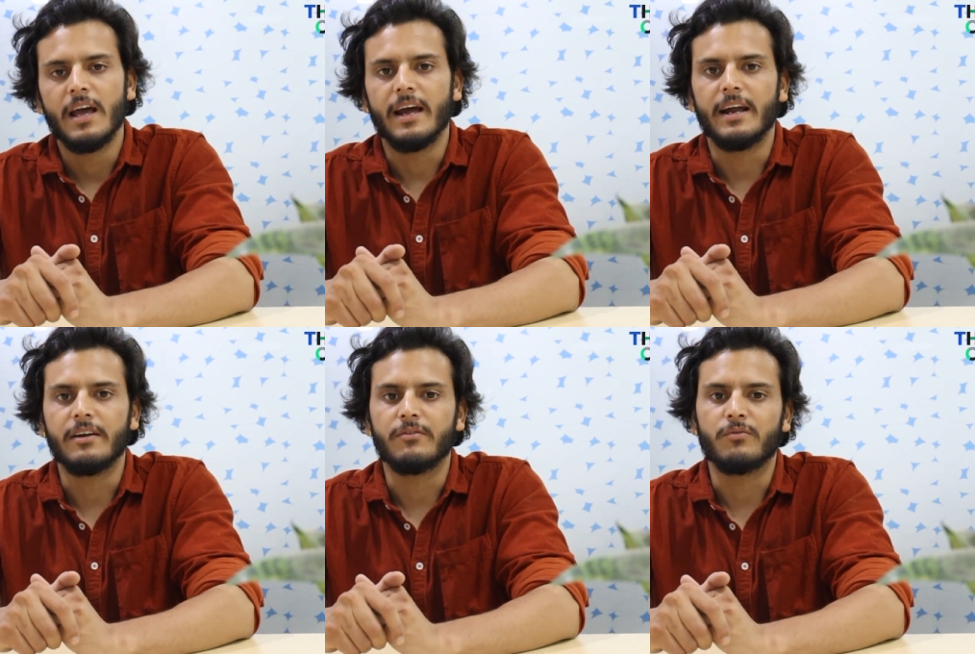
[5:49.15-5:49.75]

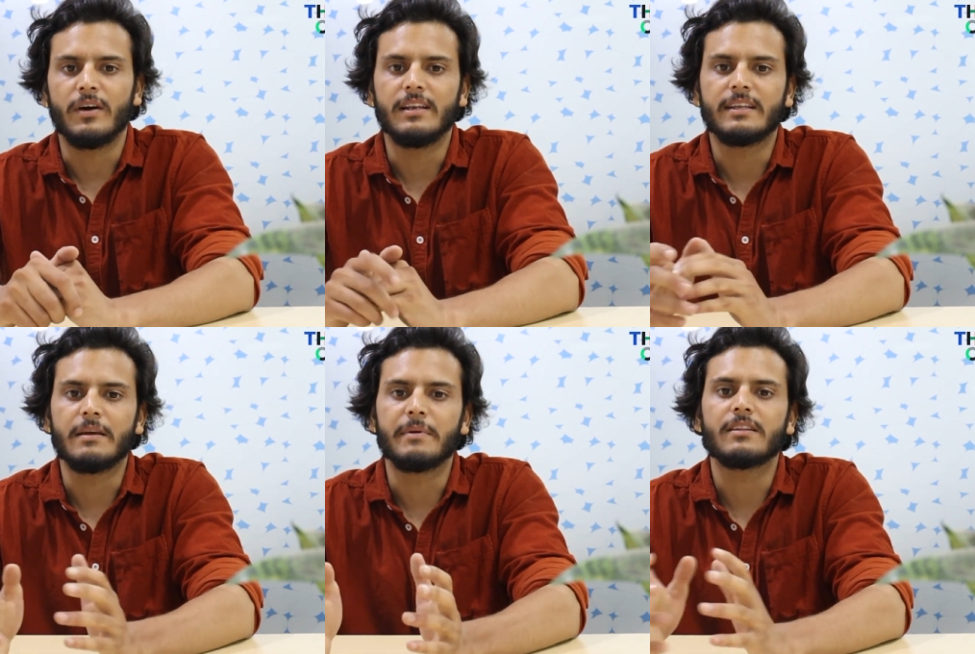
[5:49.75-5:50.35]
and
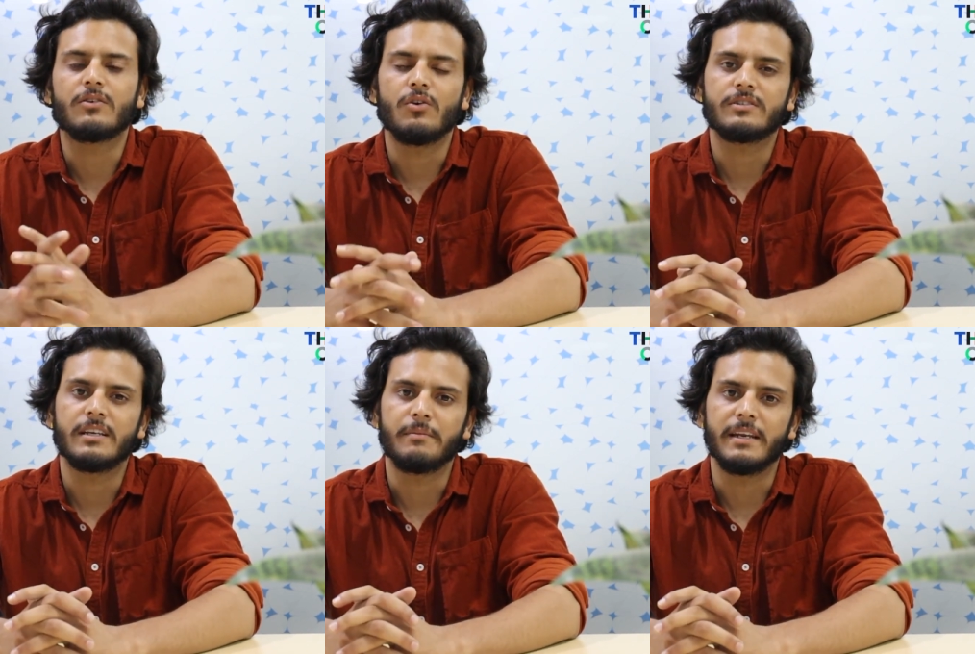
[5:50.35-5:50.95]
while keeping the
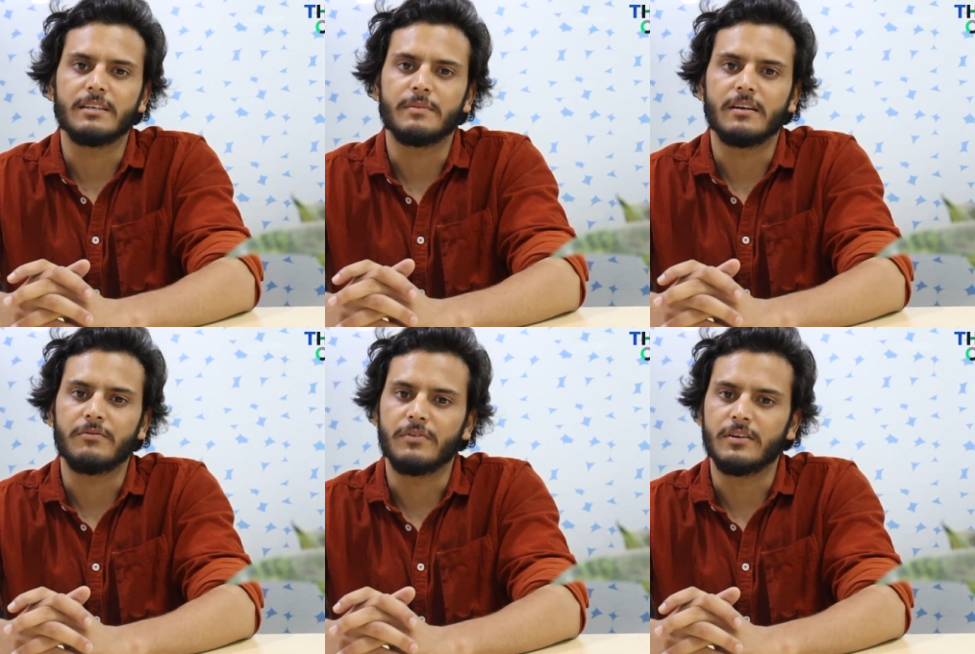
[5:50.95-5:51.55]
cost and
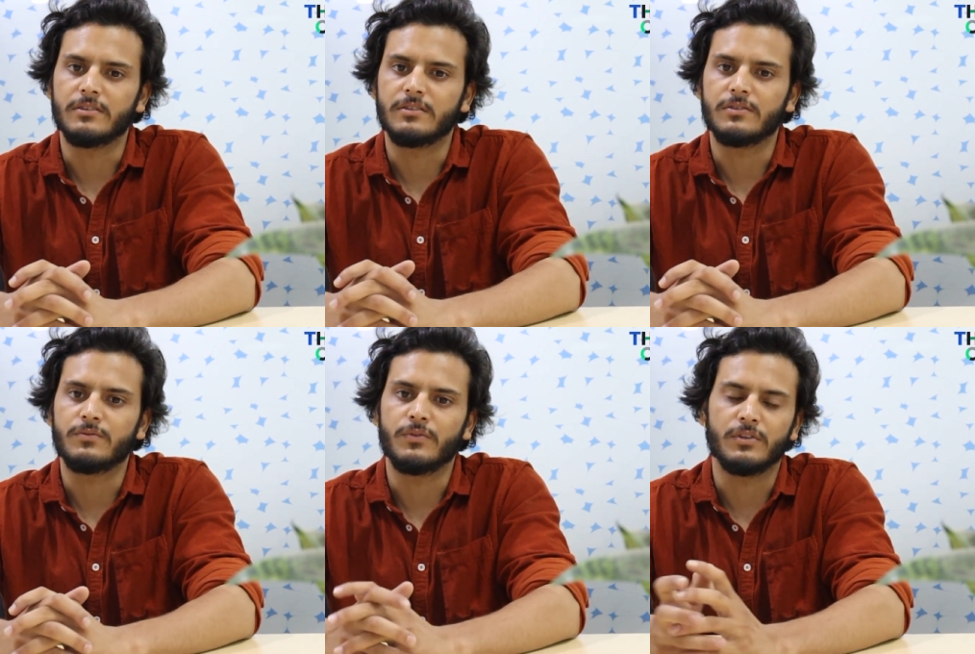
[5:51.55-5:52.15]
management
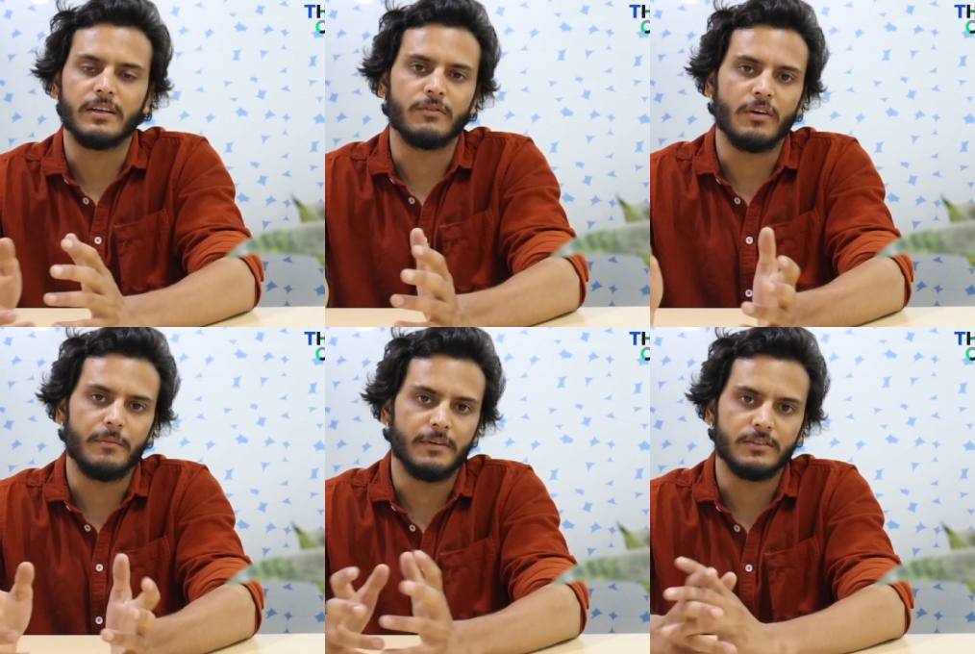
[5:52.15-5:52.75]
efforts for the
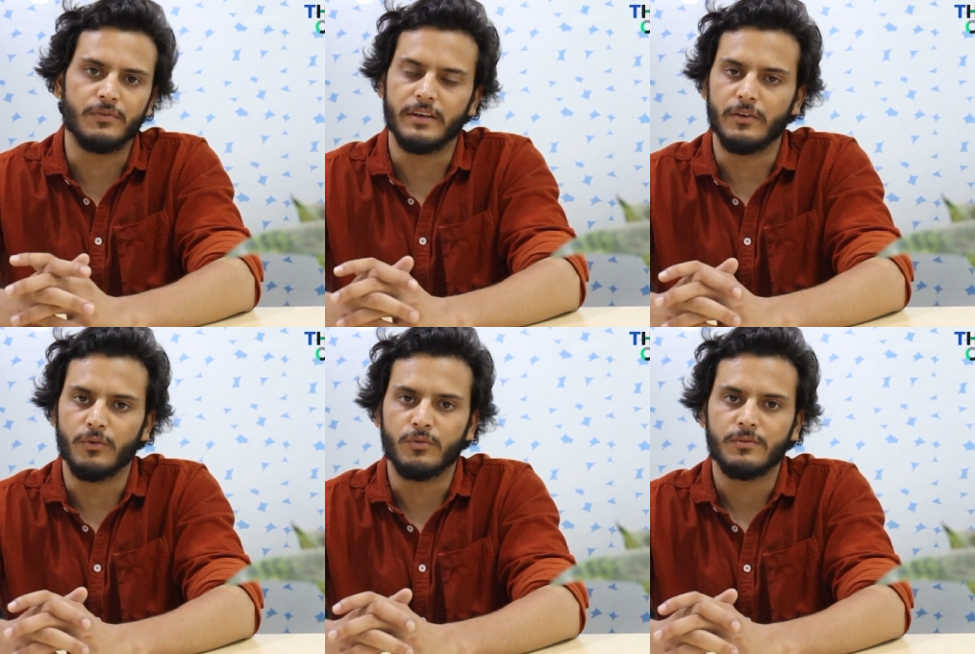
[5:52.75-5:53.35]
environments very
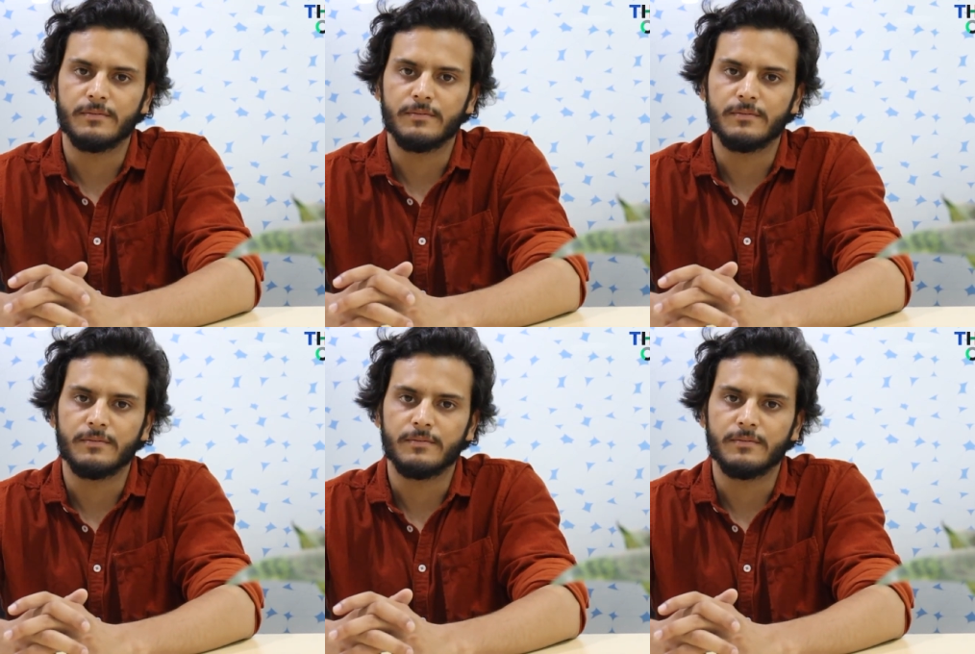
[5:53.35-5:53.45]
low.